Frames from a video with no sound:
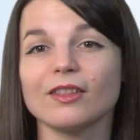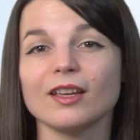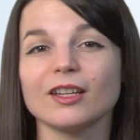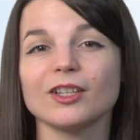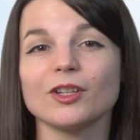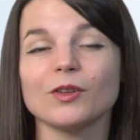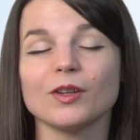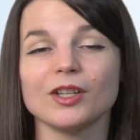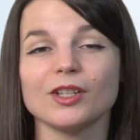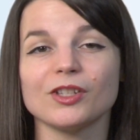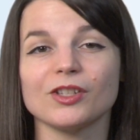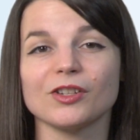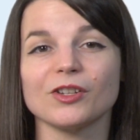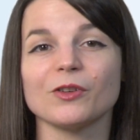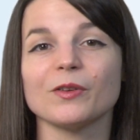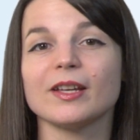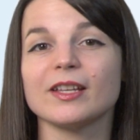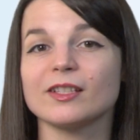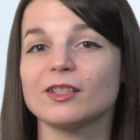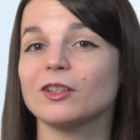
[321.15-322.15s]
thing you can
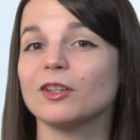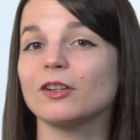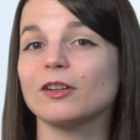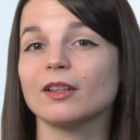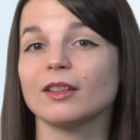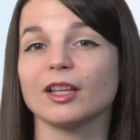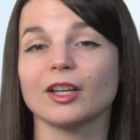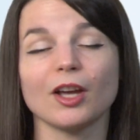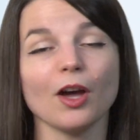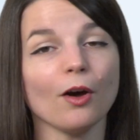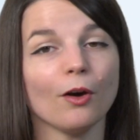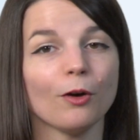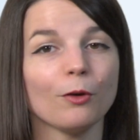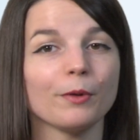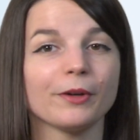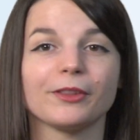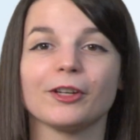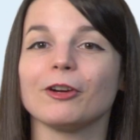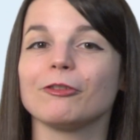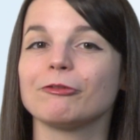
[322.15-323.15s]
do is learn on the go
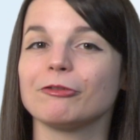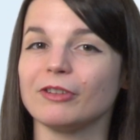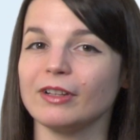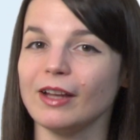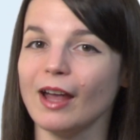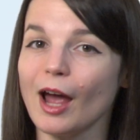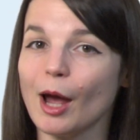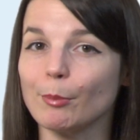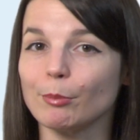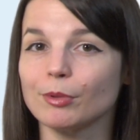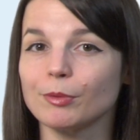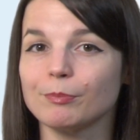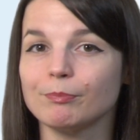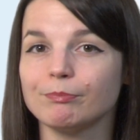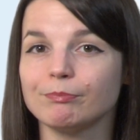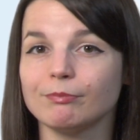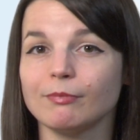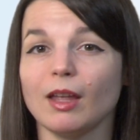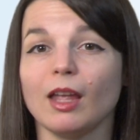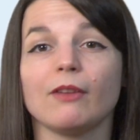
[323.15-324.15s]
with our free app.
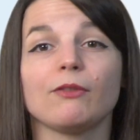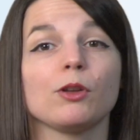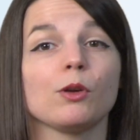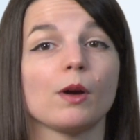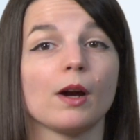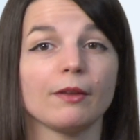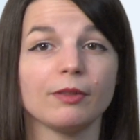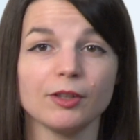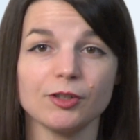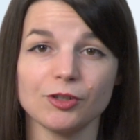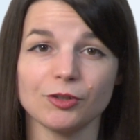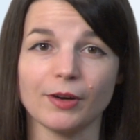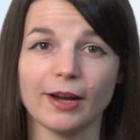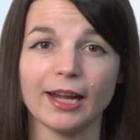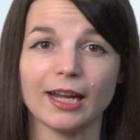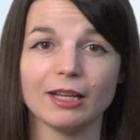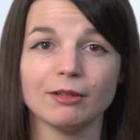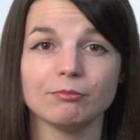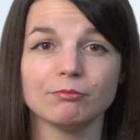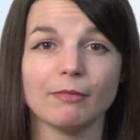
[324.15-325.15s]
If you're on the
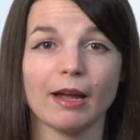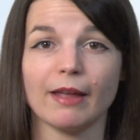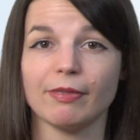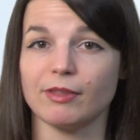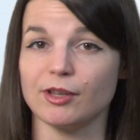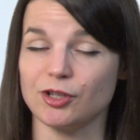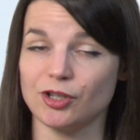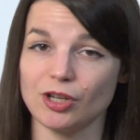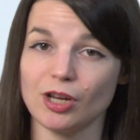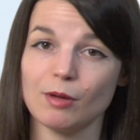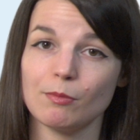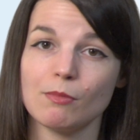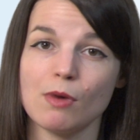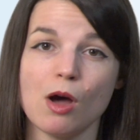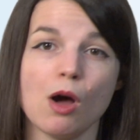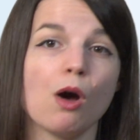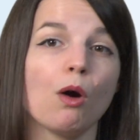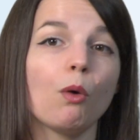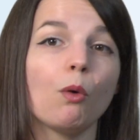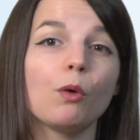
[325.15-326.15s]
train, at the gym,
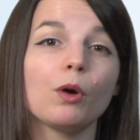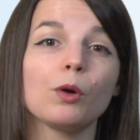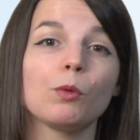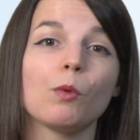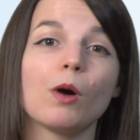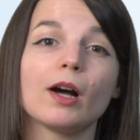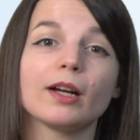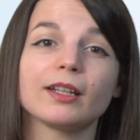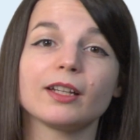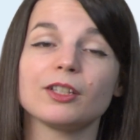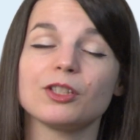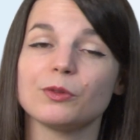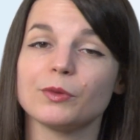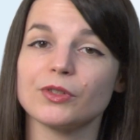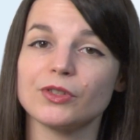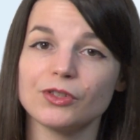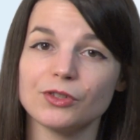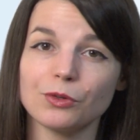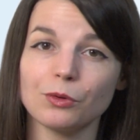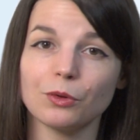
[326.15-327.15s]
or walking to
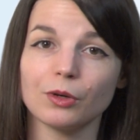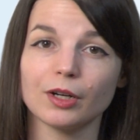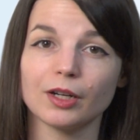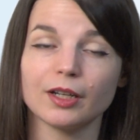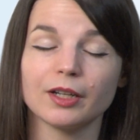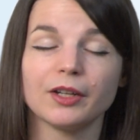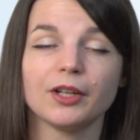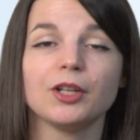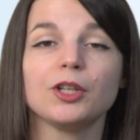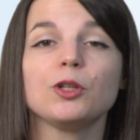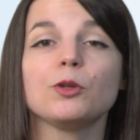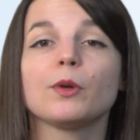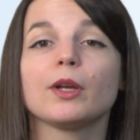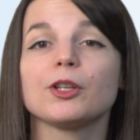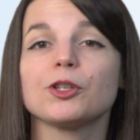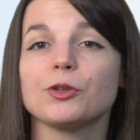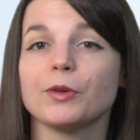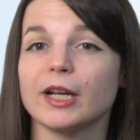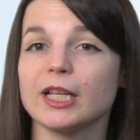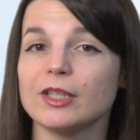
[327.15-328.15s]
a store, you
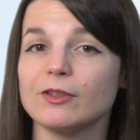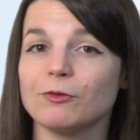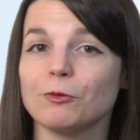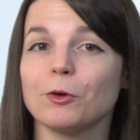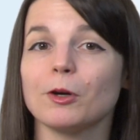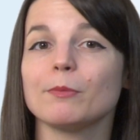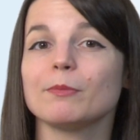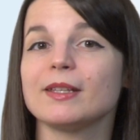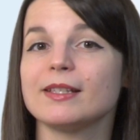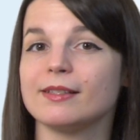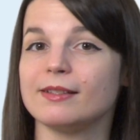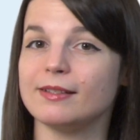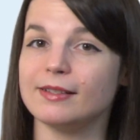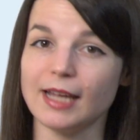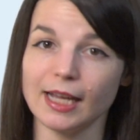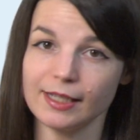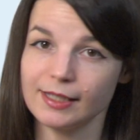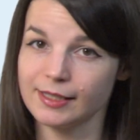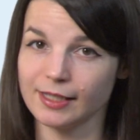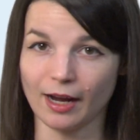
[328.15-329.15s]
can transform this
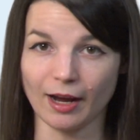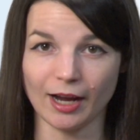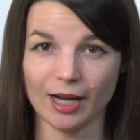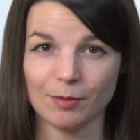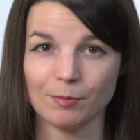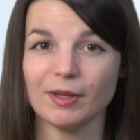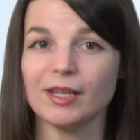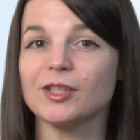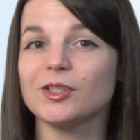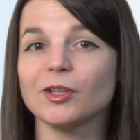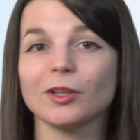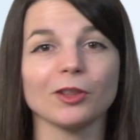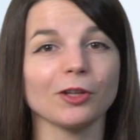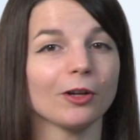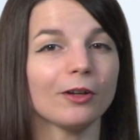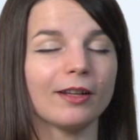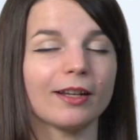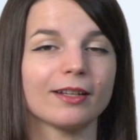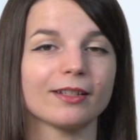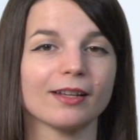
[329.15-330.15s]
dead time into
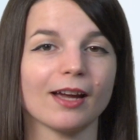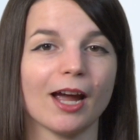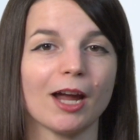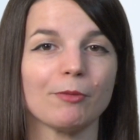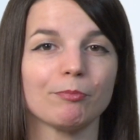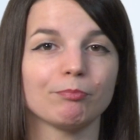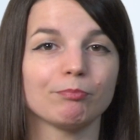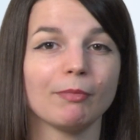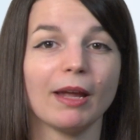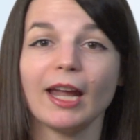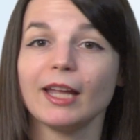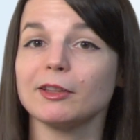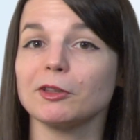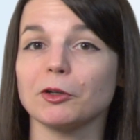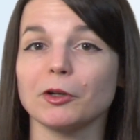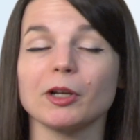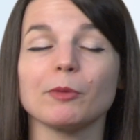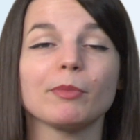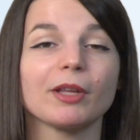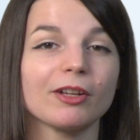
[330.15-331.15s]
learning time and
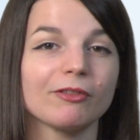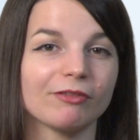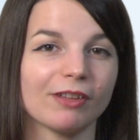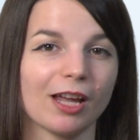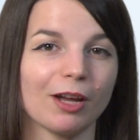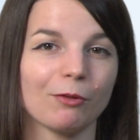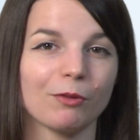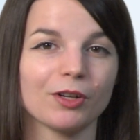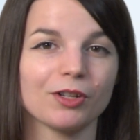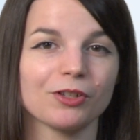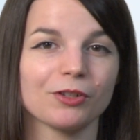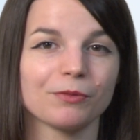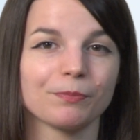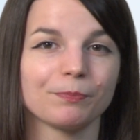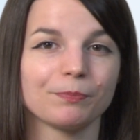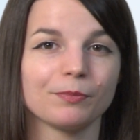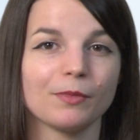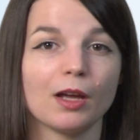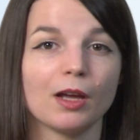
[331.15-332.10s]
learn a bit of language.